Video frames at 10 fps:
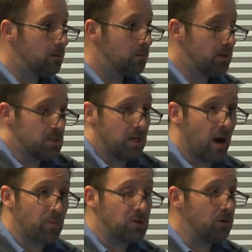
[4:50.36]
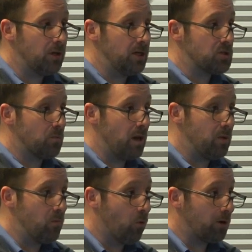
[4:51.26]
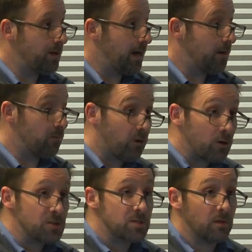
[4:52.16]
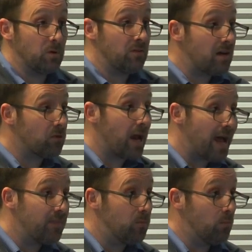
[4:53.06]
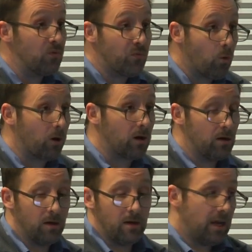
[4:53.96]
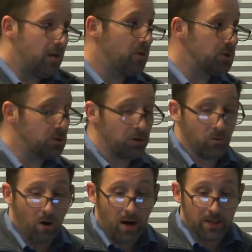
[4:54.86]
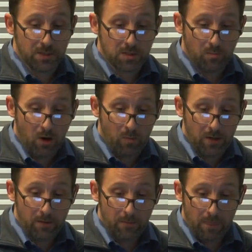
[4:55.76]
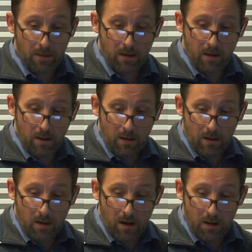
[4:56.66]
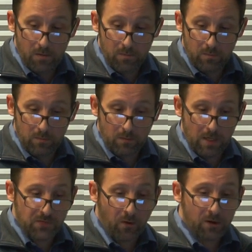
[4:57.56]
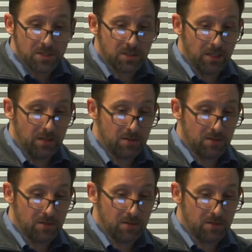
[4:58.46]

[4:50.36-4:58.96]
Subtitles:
because the opportunities are maybe more diverse than we've ever had them before. And I'm going to show you why in just a moment. As far as the